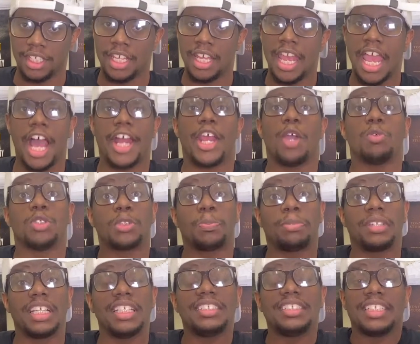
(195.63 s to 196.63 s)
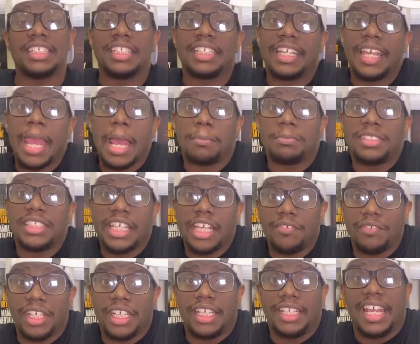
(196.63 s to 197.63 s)
How that was placed in
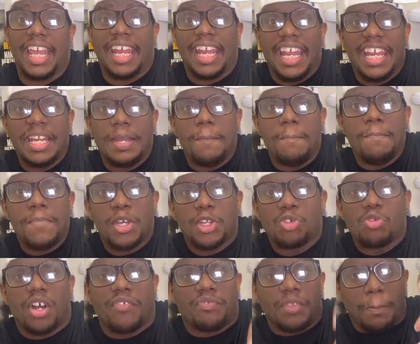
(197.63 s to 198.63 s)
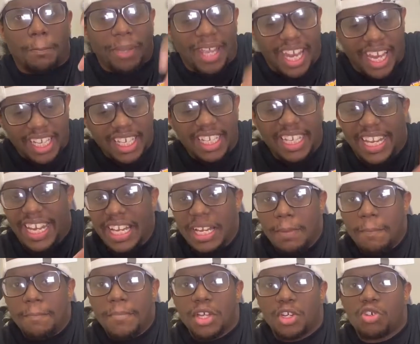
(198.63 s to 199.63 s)
captivity, that in the middle of the pain and in
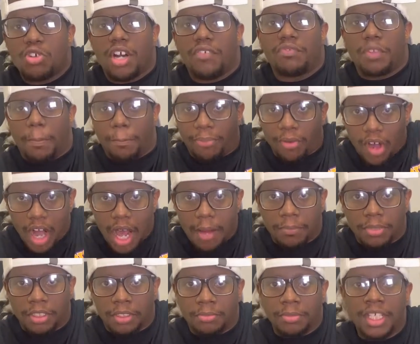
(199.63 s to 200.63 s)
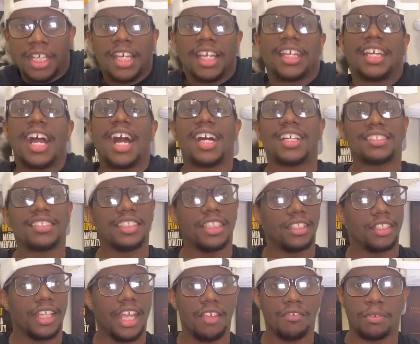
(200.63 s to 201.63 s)
the middle of the problem, God
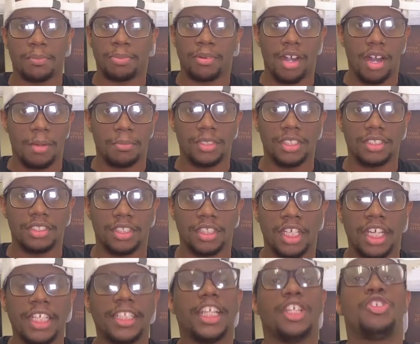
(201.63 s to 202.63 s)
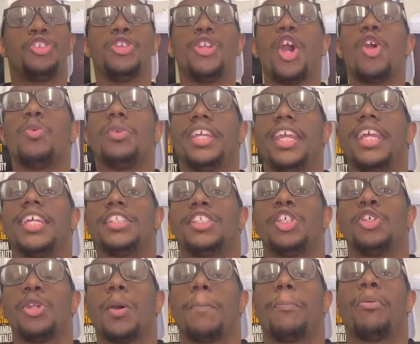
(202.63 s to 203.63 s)
still gave a promise. That you don't get
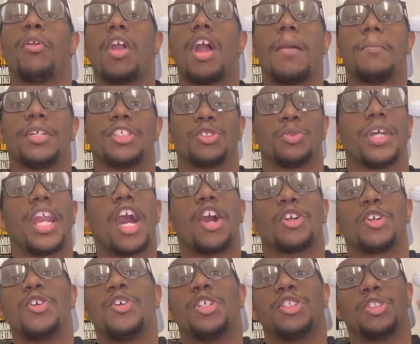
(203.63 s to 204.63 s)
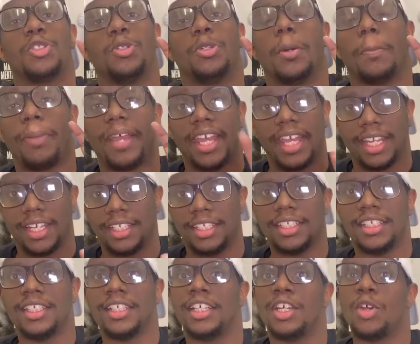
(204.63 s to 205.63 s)
to the promise without going through the
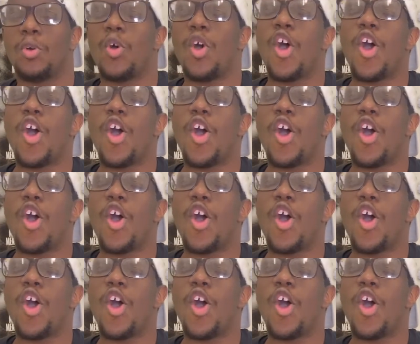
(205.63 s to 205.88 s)
pain. Woo!